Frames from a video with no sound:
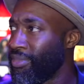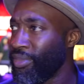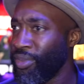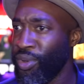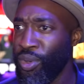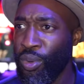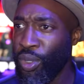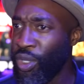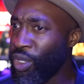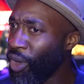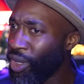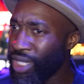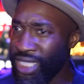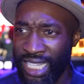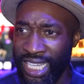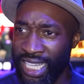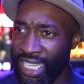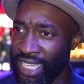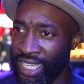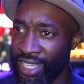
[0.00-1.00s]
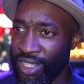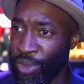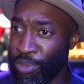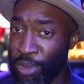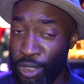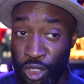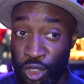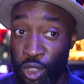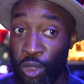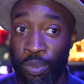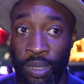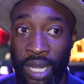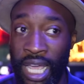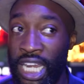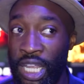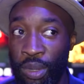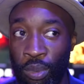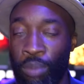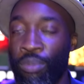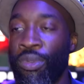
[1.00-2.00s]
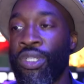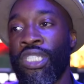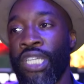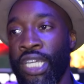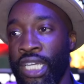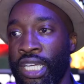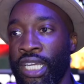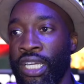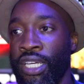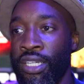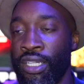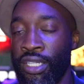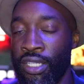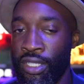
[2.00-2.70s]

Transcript: who would not take it? You'd be stupid. Anyone would take it.